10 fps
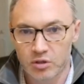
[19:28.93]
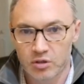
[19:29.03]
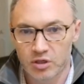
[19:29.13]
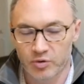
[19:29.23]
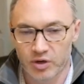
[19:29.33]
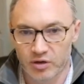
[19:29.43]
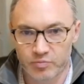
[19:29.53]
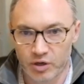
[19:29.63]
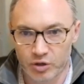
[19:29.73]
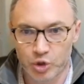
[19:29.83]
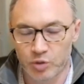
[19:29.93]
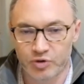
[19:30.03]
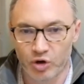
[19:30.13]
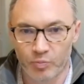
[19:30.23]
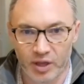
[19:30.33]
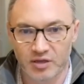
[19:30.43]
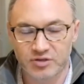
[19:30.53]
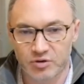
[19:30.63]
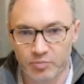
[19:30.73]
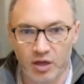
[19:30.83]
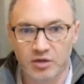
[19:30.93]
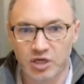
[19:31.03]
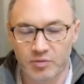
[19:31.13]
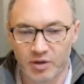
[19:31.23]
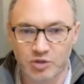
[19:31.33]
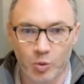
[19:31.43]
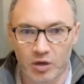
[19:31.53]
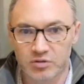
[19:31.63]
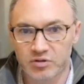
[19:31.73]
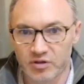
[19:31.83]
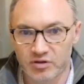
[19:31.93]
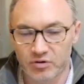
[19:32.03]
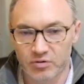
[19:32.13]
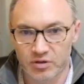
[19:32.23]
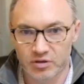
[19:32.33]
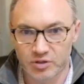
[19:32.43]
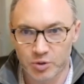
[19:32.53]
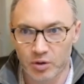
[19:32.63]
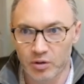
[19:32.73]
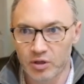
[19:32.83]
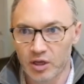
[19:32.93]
a crypto-based or blockchain-based wallet that they totally control.